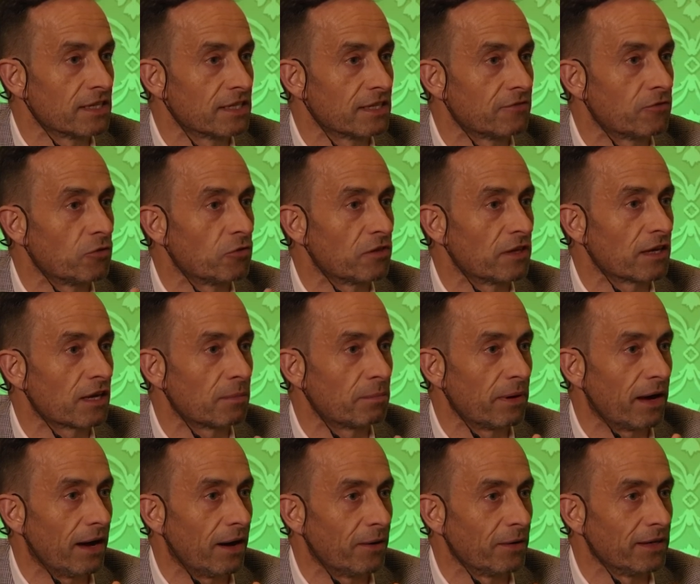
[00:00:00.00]
is if you think
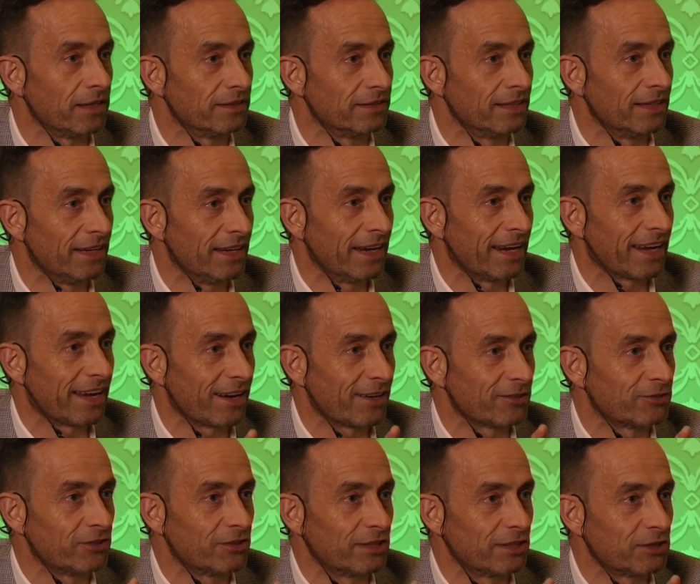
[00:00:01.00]
about in kind
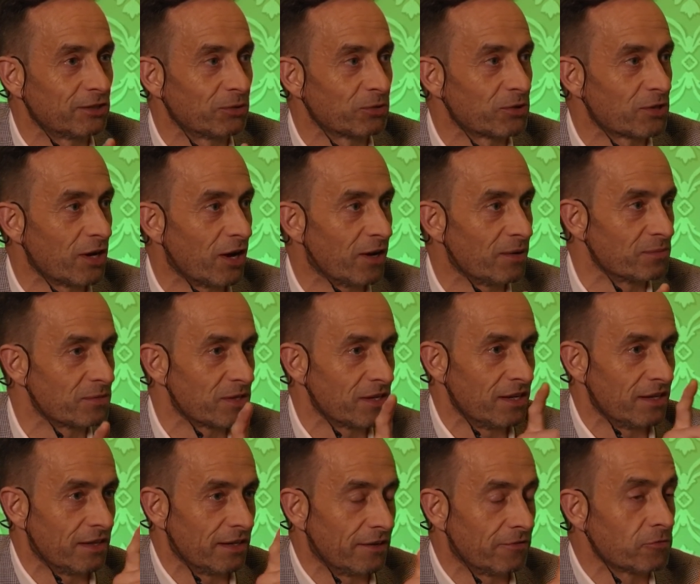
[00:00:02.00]
of traditional terms,
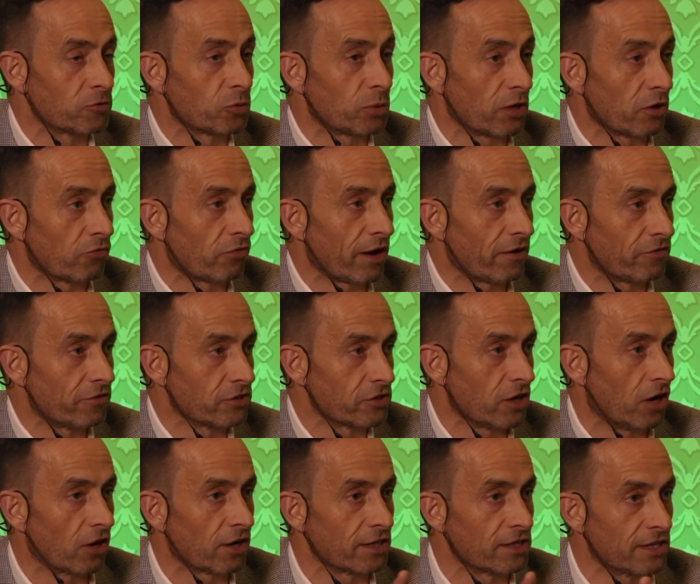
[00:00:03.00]
the difference between a reference
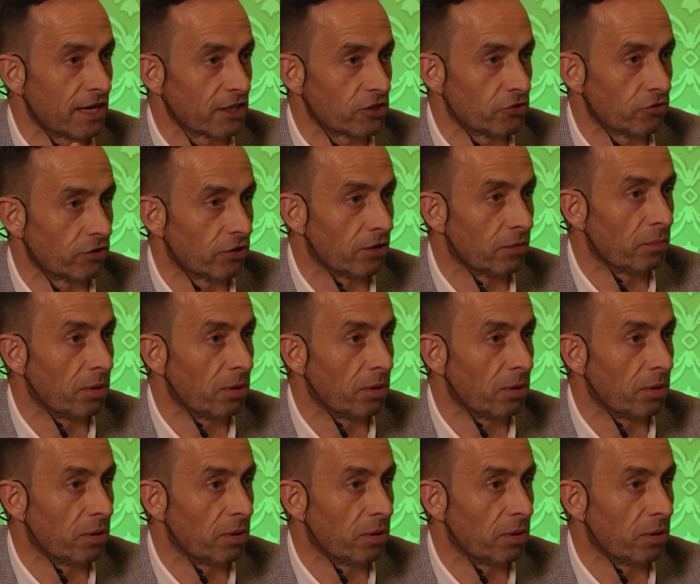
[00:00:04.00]
architecture and an